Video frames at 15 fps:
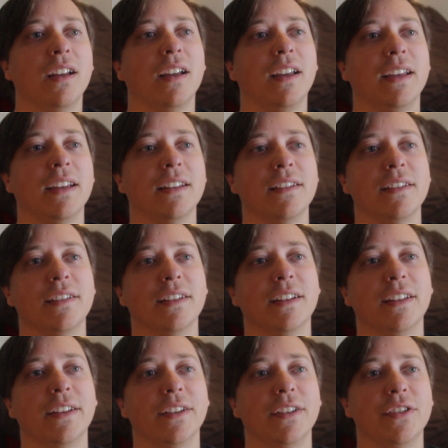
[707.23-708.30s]
And
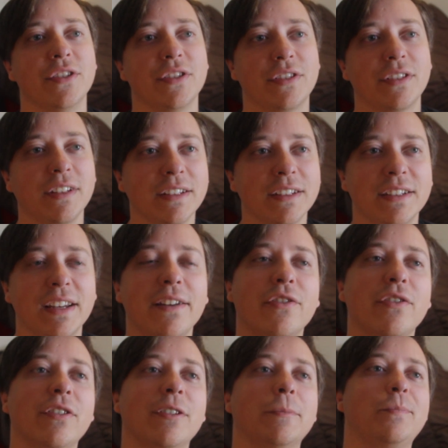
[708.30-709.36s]
there just is
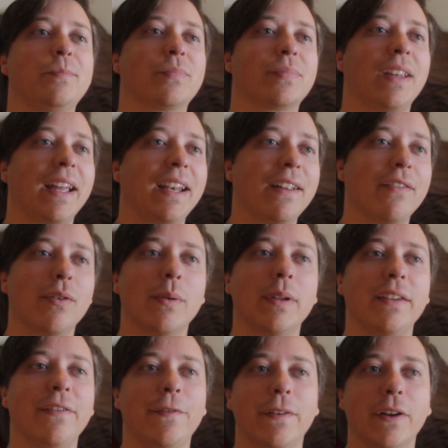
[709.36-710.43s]
never, I never
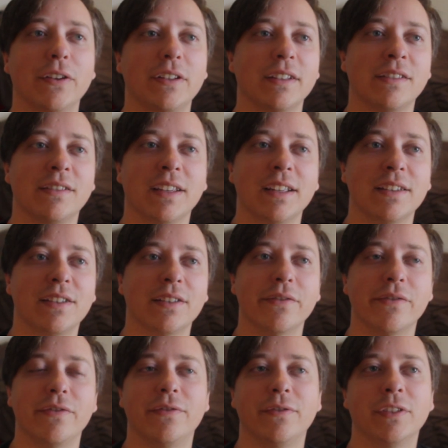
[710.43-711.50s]
really felt a sense
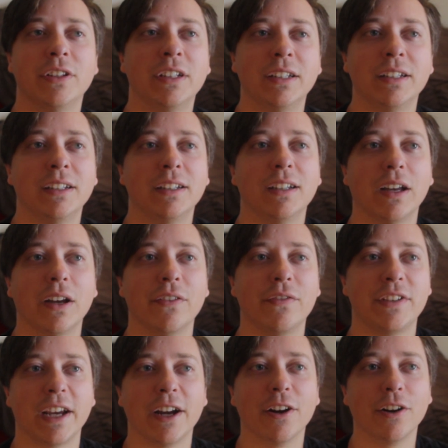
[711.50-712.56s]
of
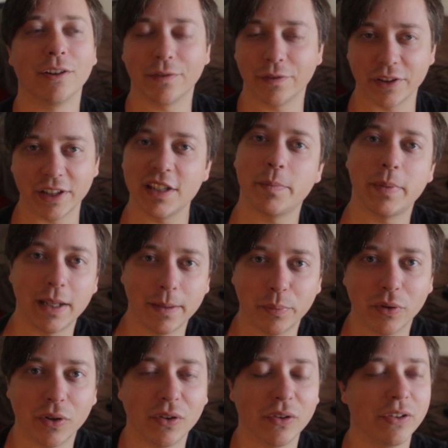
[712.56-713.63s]
terror for these
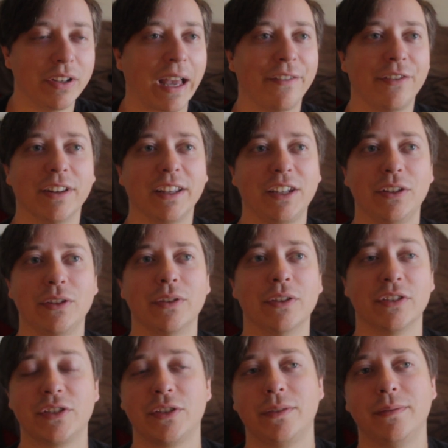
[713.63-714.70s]
people. I feel like
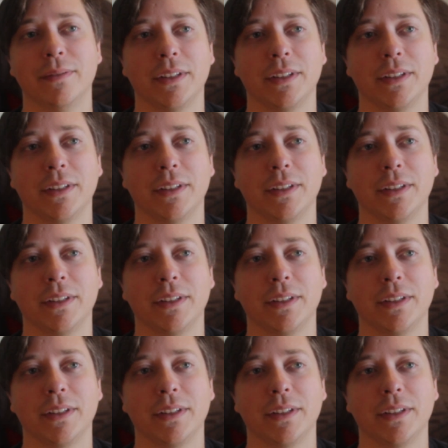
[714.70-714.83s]
there's